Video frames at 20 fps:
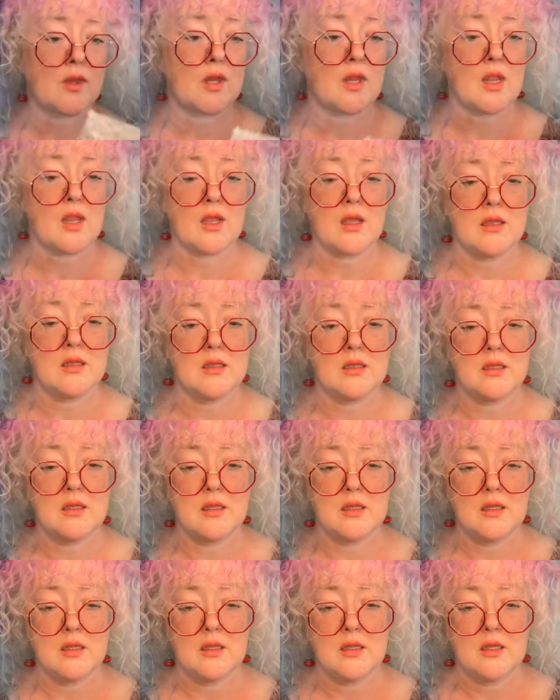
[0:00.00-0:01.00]

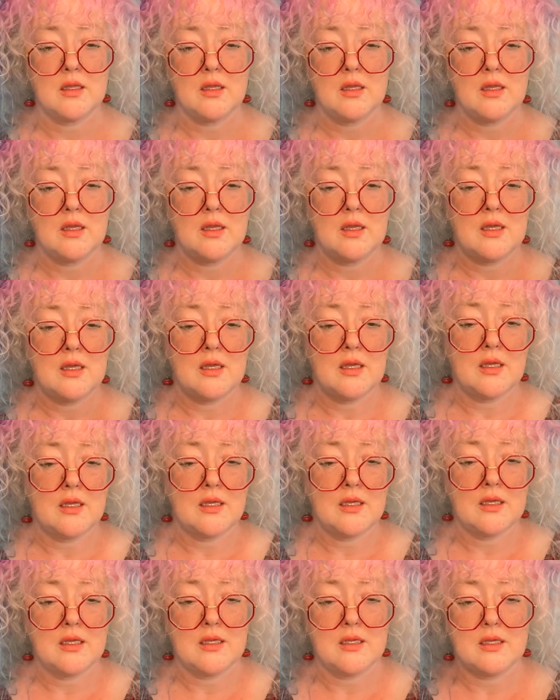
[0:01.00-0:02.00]

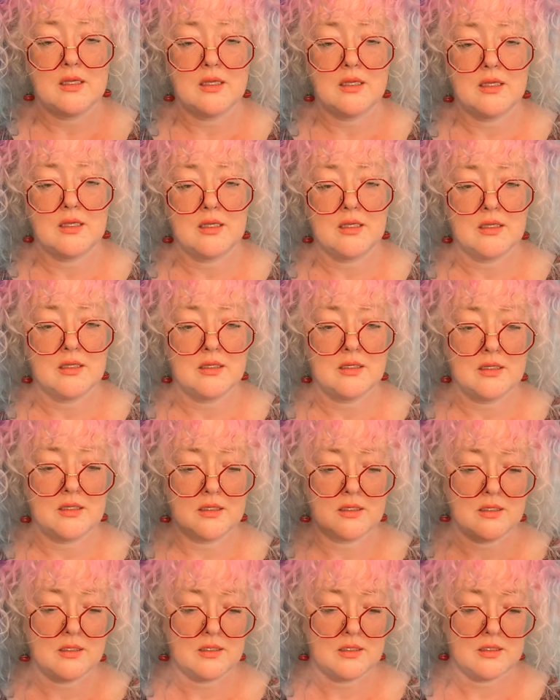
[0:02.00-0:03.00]

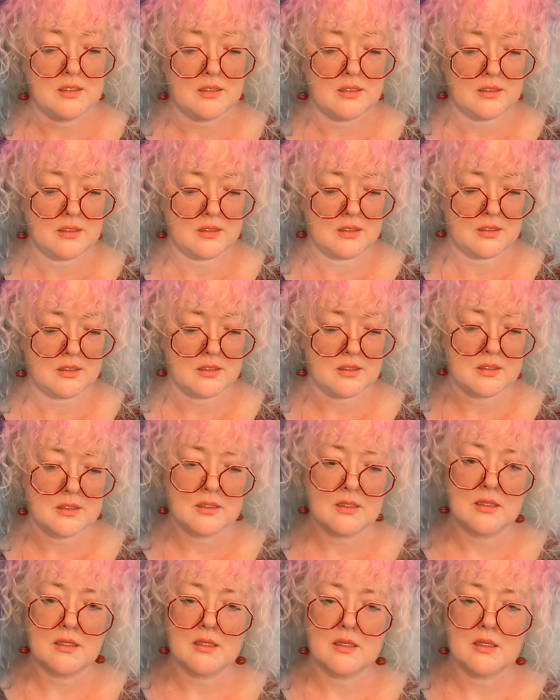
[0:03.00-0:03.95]
Nobody speaks.